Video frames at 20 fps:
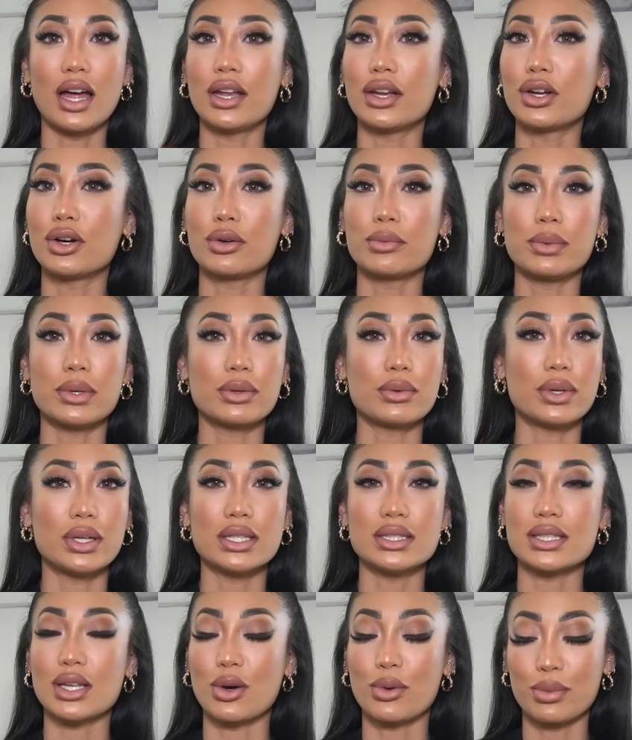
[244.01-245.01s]
unopened
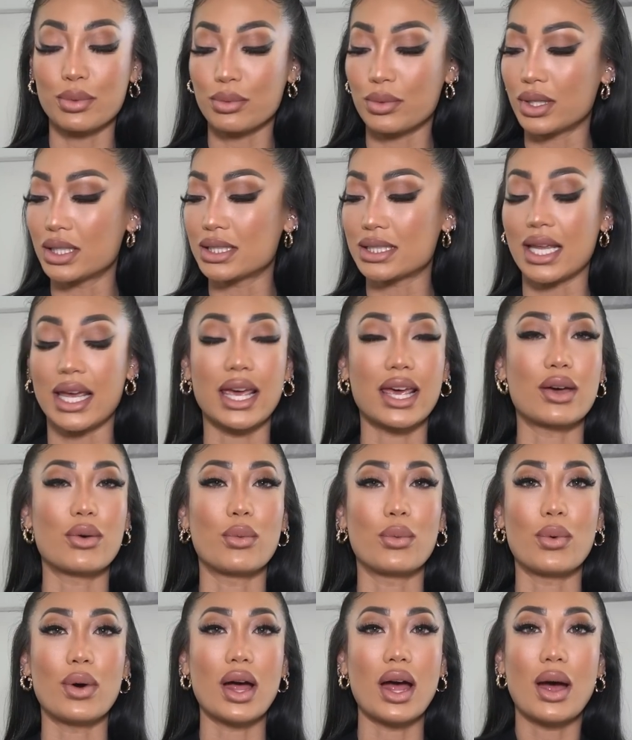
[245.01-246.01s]
ones, open ones, like
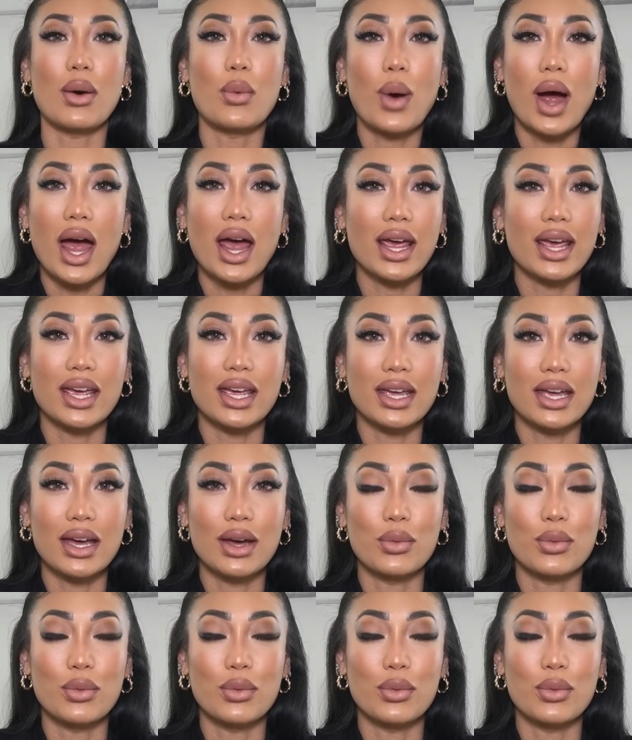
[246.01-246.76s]
why?